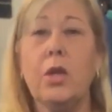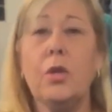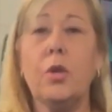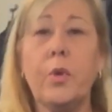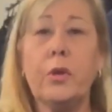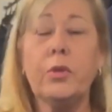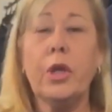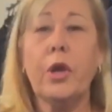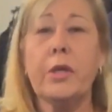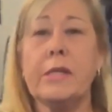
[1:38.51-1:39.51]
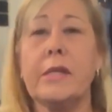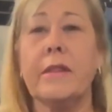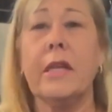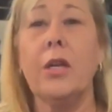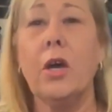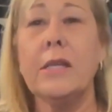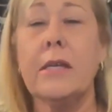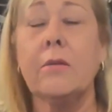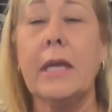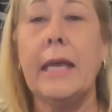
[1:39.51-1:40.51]
You will notice the nice
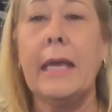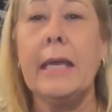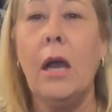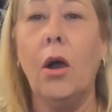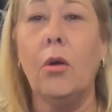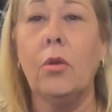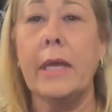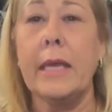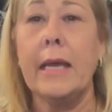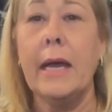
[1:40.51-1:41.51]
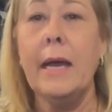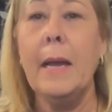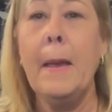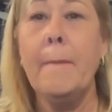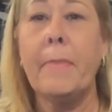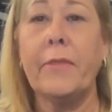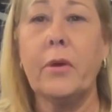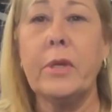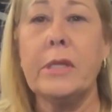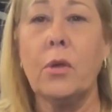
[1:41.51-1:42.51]
little keyhole here, but
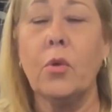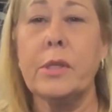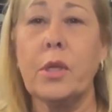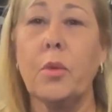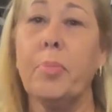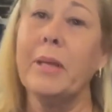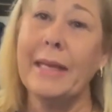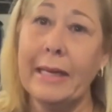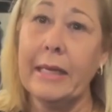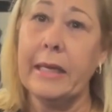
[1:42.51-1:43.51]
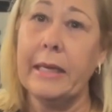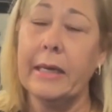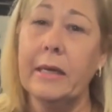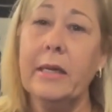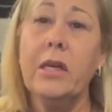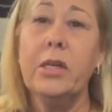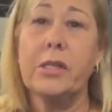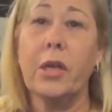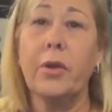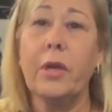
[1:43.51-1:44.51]
there is also pleating here.
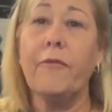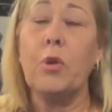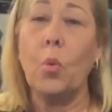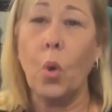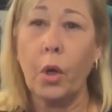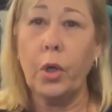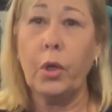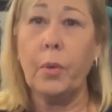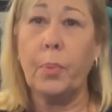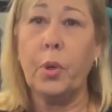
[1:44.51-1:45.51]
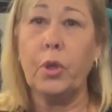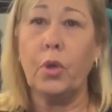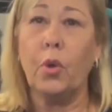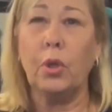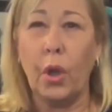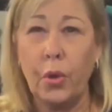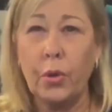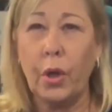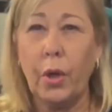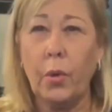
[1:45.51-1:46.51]
So if you want to put your
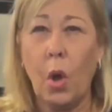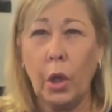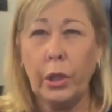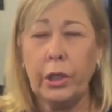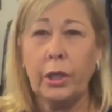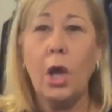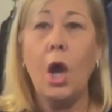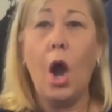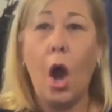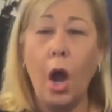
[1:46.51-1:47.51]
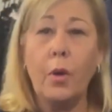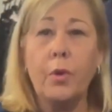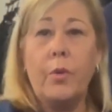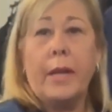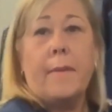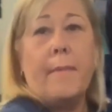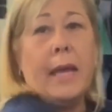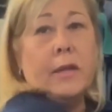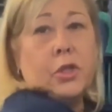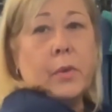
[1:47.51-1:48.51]
logo on it, I would
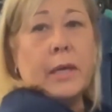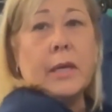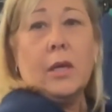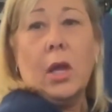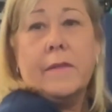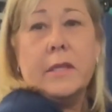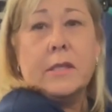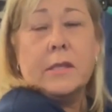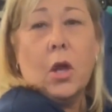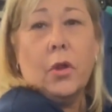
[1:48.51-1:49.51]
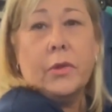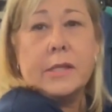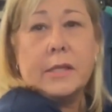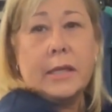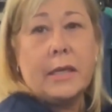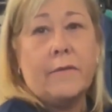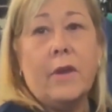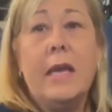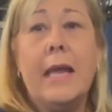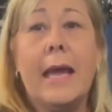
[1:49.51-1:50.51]
recommend doing it like this on the sleeve.
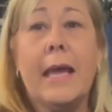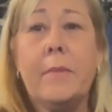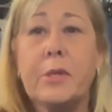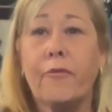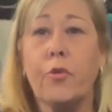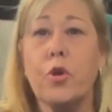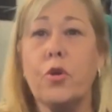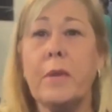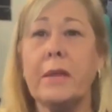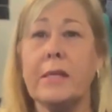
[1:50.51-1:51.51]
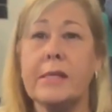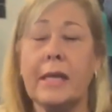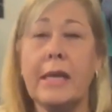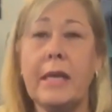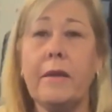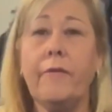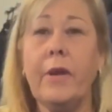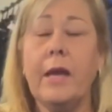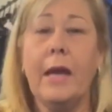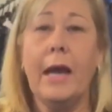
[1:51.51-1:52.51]
Heaps of room in the sleeve,
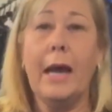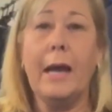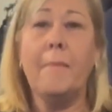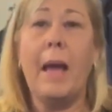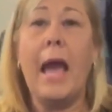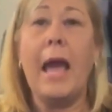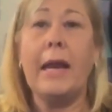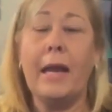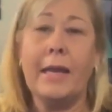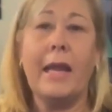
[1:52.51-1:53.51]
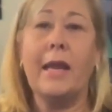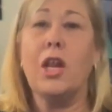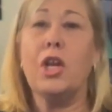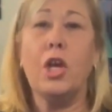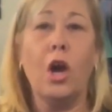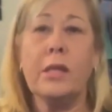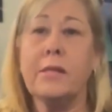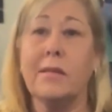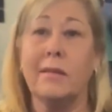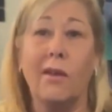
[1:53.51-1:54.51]
and again,
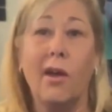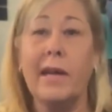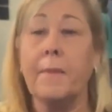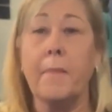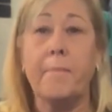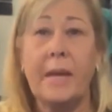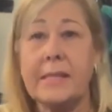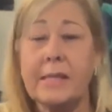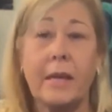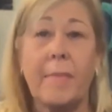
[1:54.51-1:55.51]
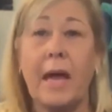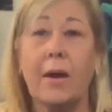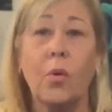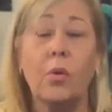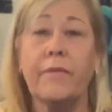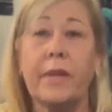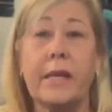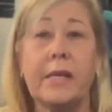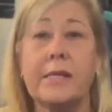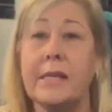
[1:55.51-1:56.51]
nice, light. The best thing about all of
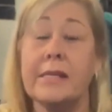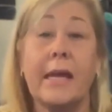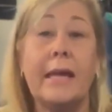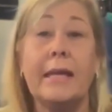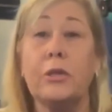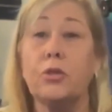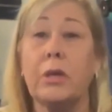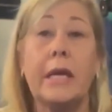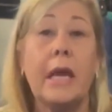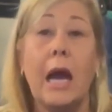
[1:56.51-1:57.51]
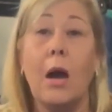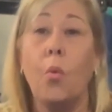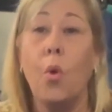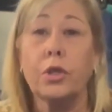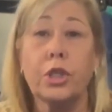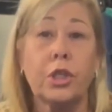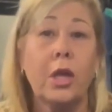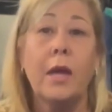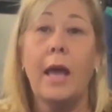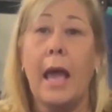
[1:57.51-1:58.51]
these is they are literally a wash,
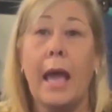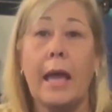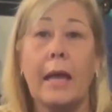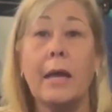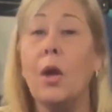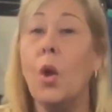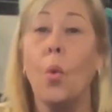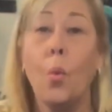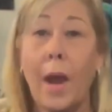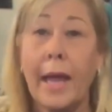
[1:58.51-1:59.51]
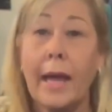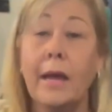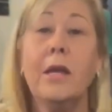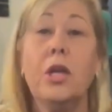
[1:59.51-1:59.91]
hang, wear.